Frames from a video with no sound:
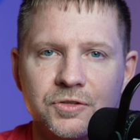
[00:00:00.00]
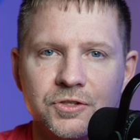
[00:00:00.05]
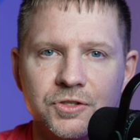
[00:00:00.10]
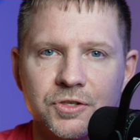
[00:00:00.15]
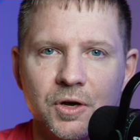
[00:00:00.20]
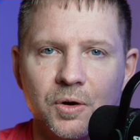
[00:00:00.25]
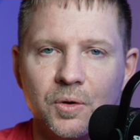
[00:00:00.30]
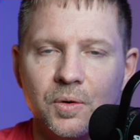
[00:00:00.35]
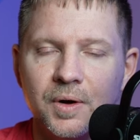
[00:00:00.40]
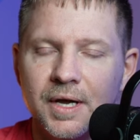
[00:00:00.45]

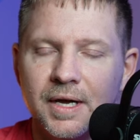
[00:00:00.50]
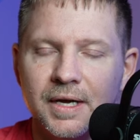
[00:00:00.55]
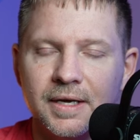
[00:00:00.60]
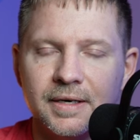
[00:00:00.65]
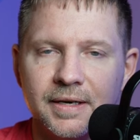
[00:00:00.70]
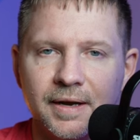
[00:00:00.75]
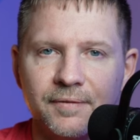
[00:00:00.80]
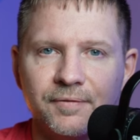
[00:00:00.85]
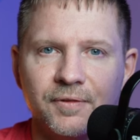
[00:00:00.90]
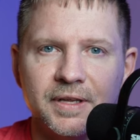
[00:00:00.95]
So
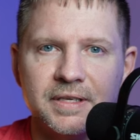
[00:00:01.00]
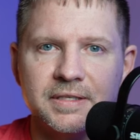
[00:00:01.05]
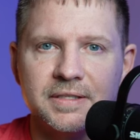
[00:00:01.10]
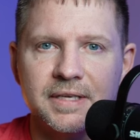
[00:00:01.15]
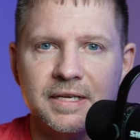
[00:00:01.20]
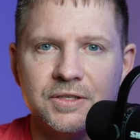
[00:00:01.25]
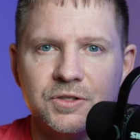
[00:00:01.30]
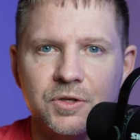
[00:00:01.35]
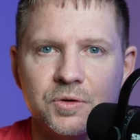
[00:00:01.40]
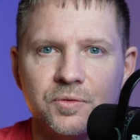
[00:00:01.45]
definitely
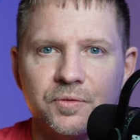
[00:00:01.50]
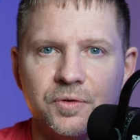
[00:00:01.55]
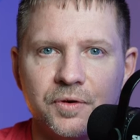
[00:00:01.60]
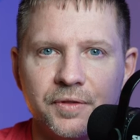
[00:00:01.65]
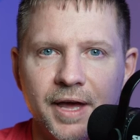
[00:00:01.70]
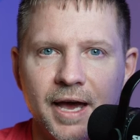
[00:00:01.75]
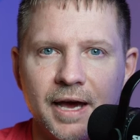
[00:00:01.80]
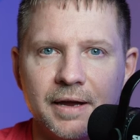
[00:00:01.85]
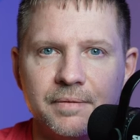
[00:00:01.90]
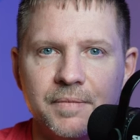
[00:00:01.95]
stay tuned for
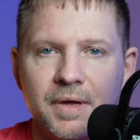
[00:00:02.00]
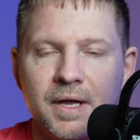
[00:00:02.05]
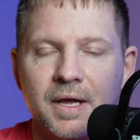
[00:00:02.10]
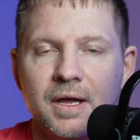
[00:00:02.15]
that.